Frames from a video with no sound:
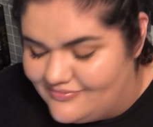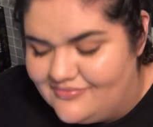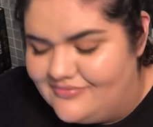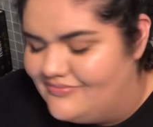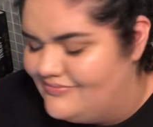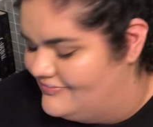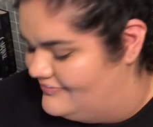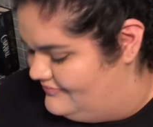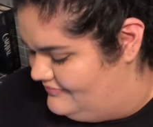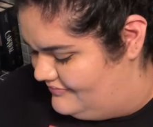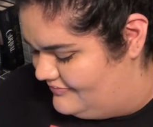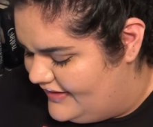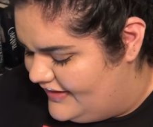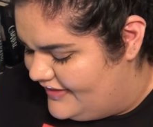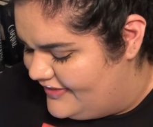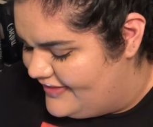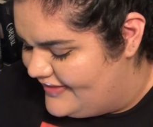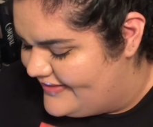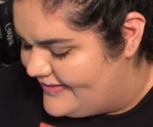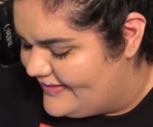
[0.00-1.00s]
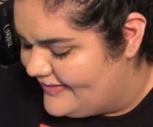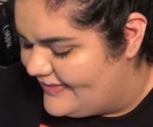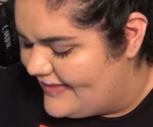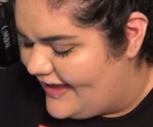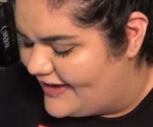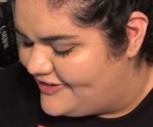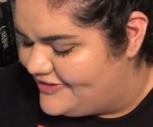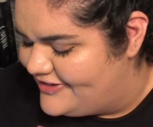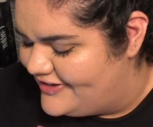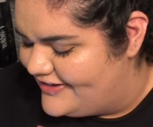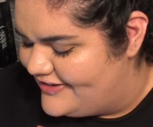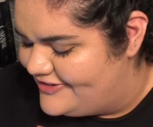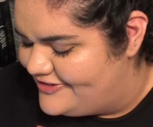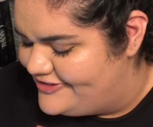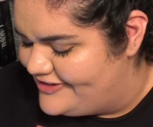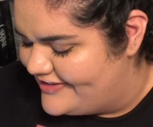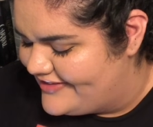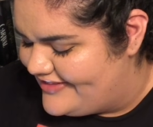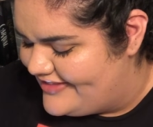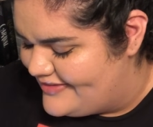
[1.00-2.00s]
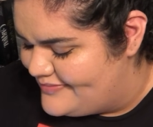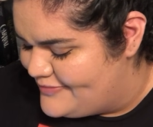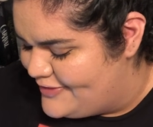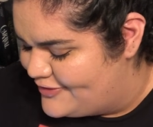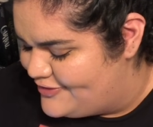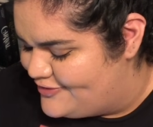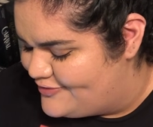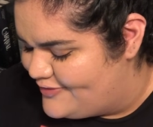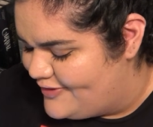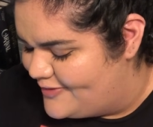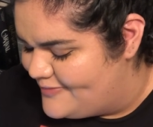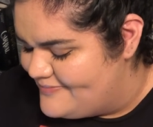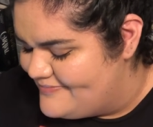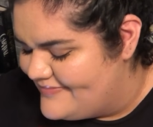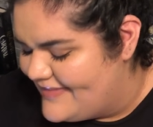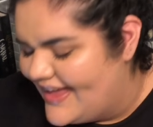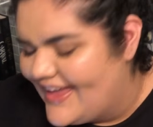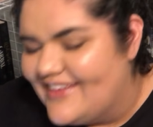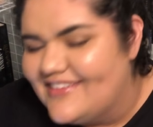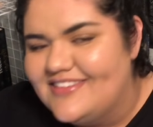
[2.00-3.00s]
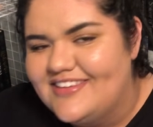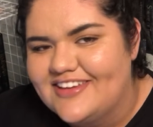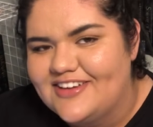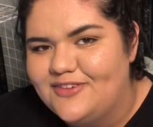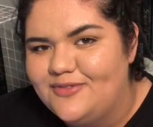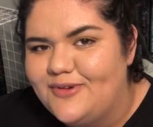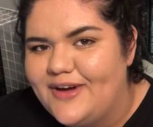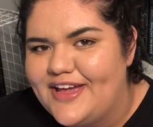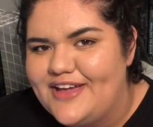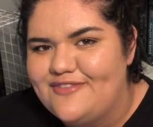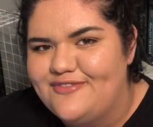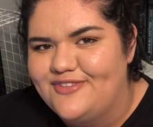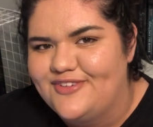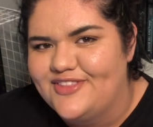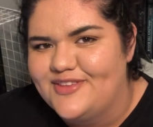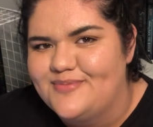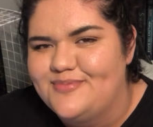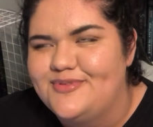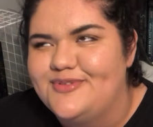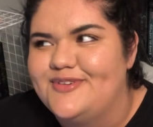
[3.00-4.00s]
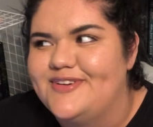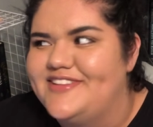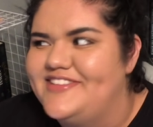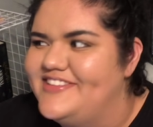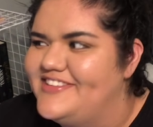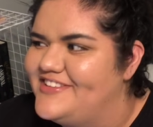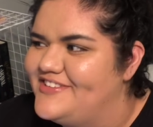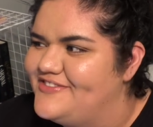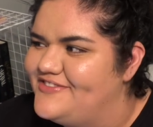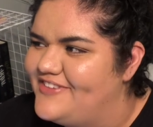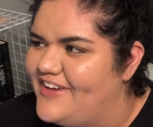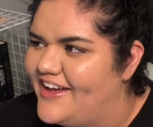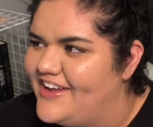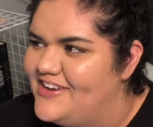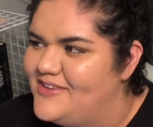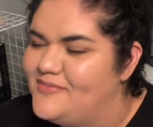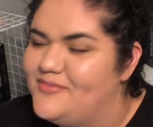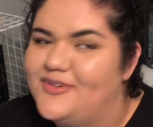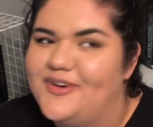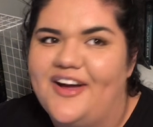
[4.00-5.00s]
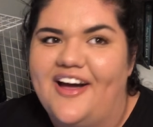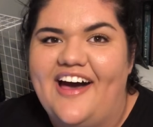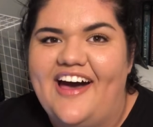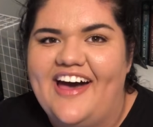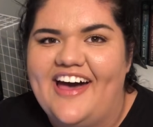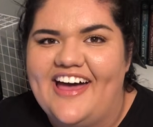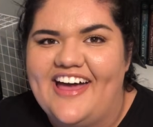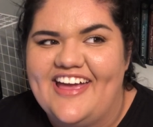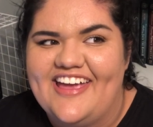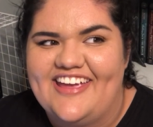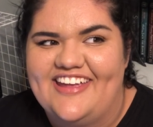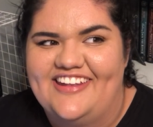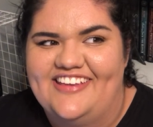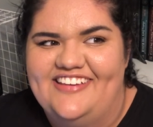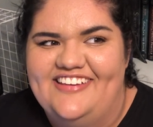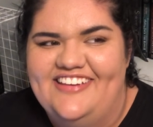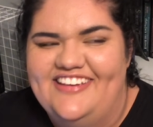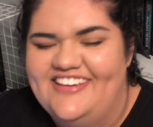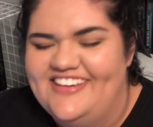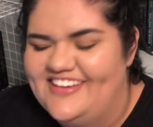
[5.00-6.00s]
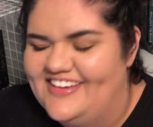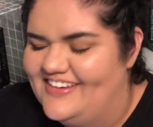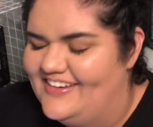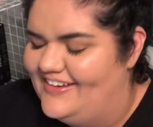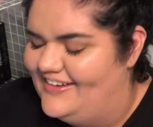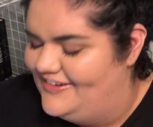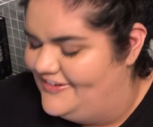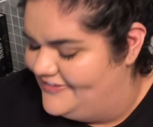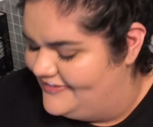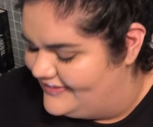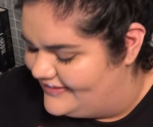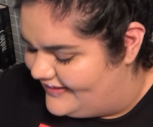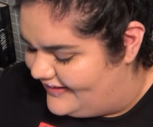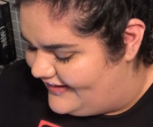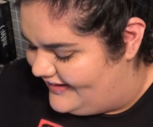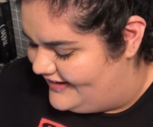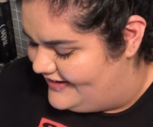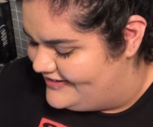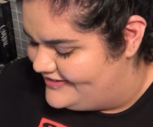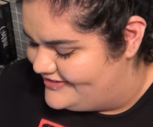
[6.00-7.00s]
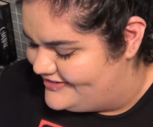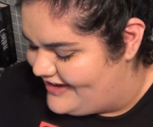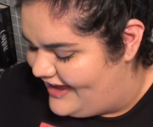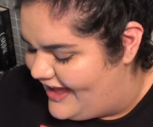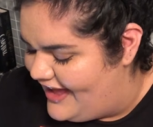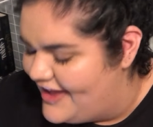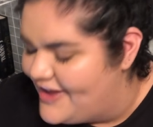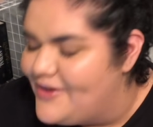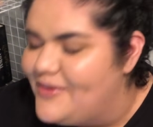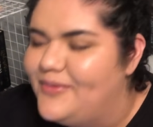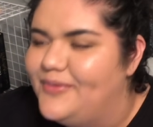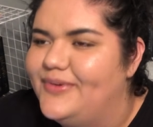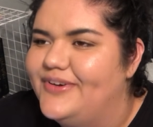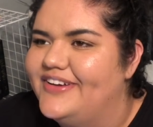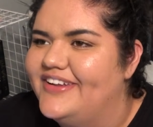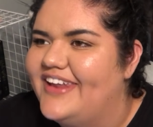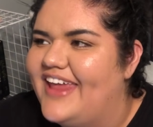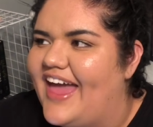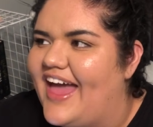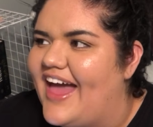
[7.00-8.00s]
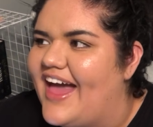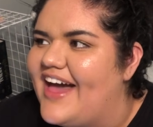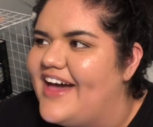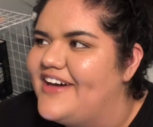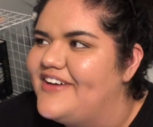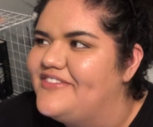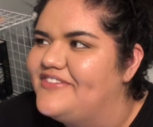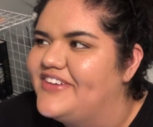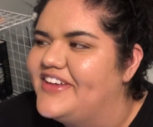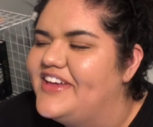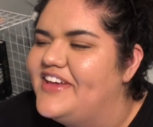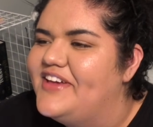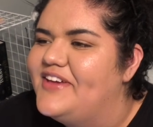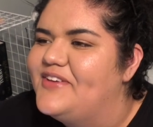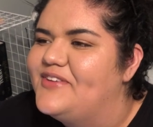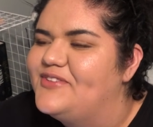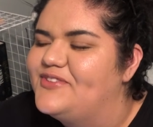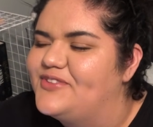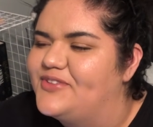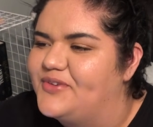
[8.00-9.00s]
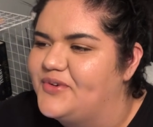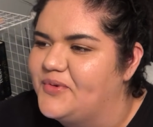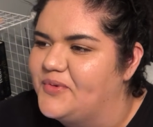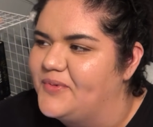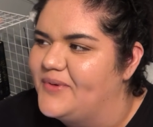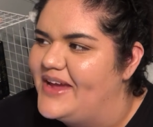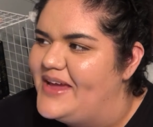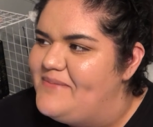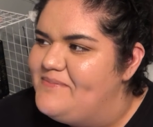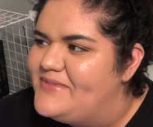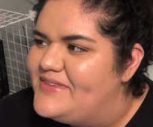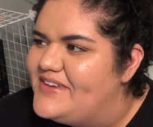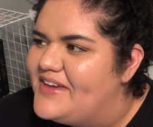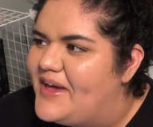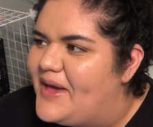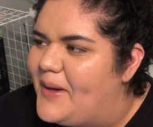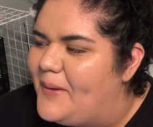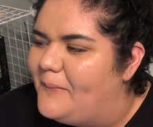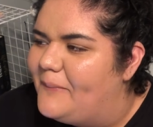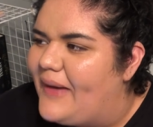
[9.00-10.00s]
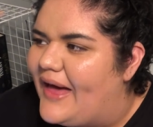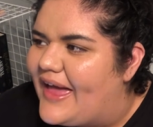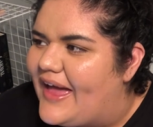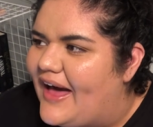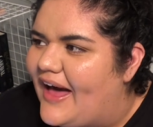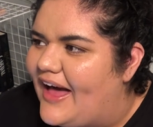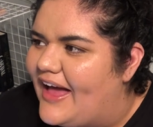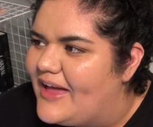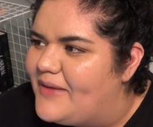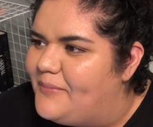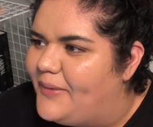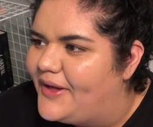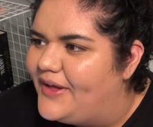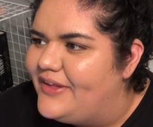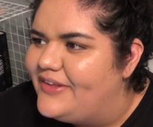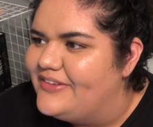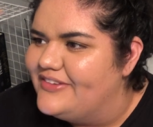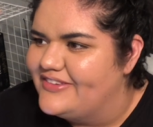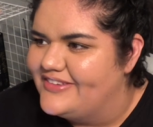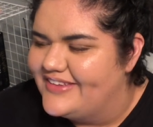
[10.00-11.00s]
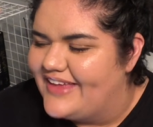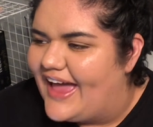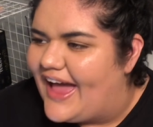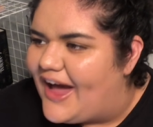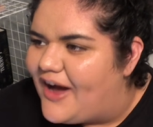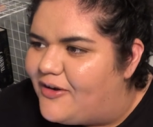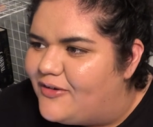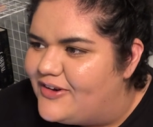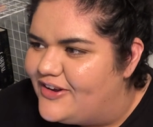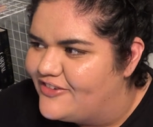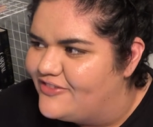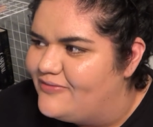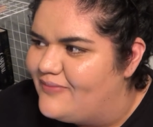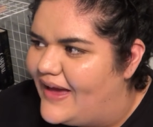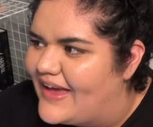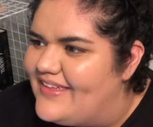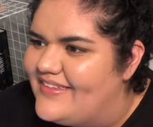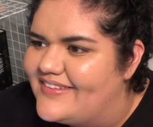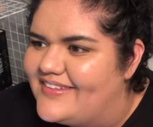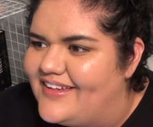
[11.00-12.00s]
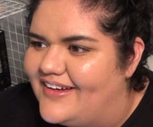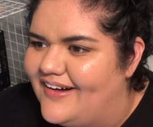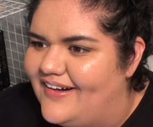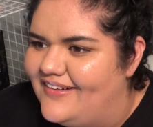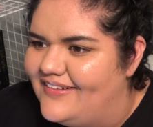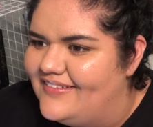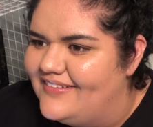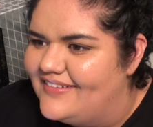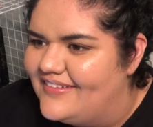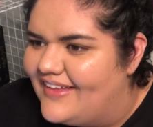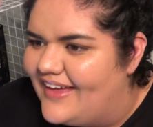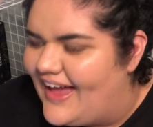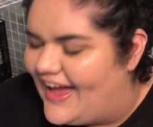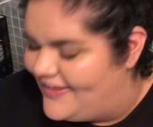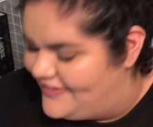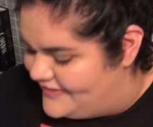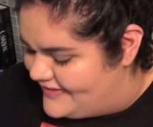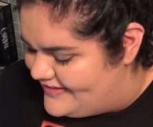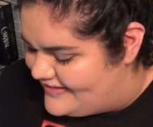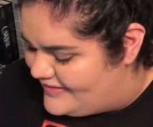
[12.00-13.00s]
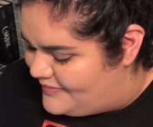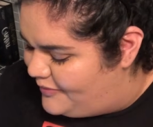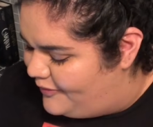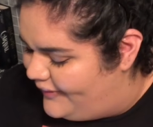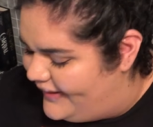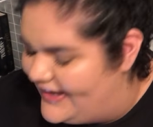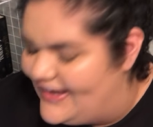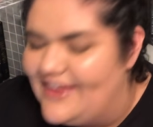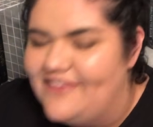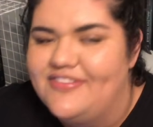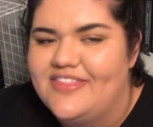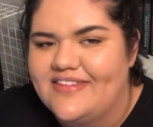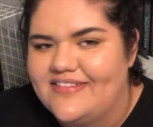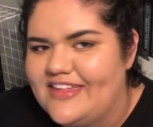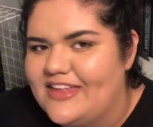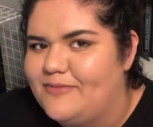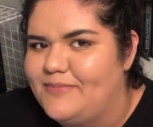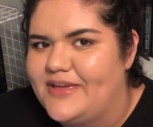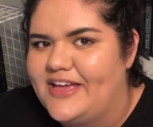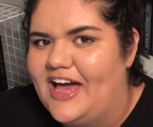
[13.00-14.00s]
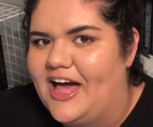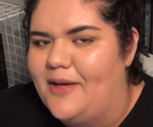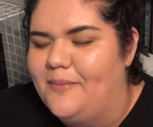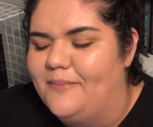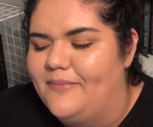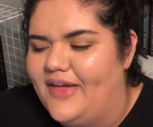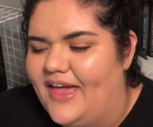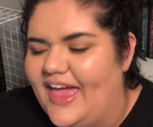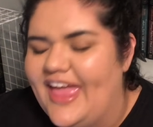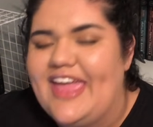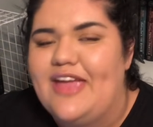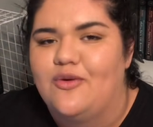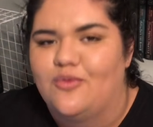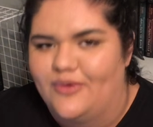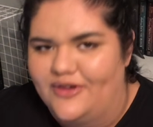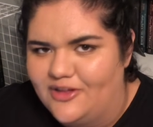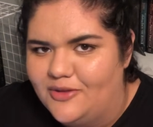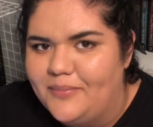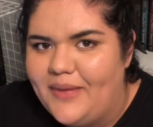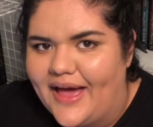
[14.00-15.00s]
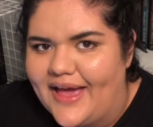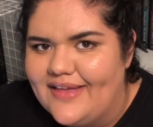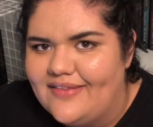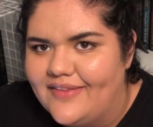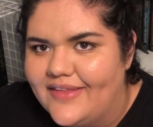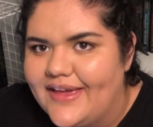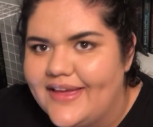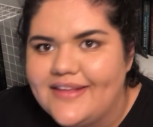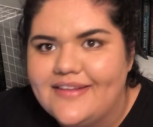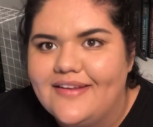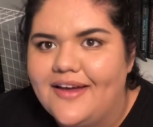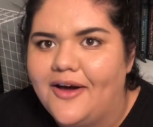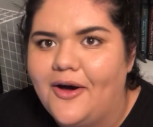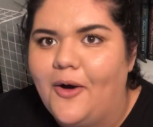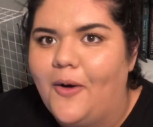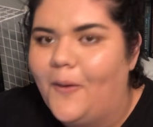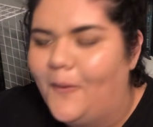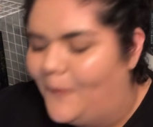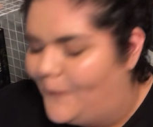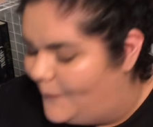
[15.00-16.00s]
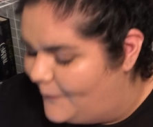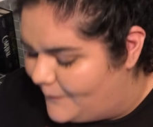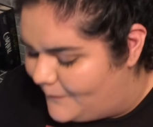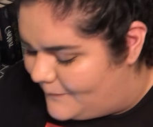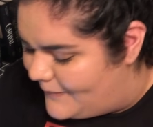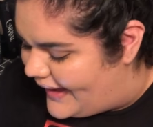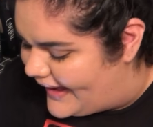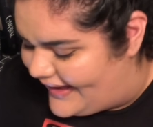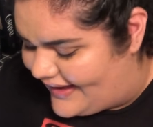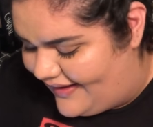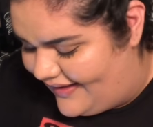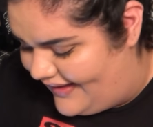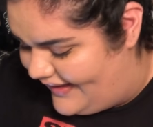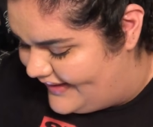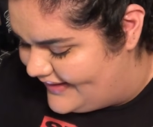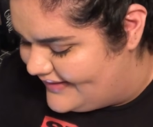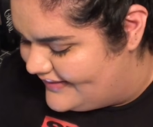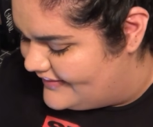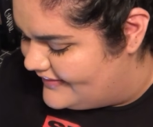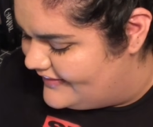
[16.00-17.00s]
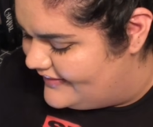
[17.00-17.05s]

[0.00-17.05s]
mm. the selection is just the most romantic way for the prince to find a bride. Oh gosh, I would have scraped my eyeballs out of my skull at this point if this had become a real pilot. Oh my god.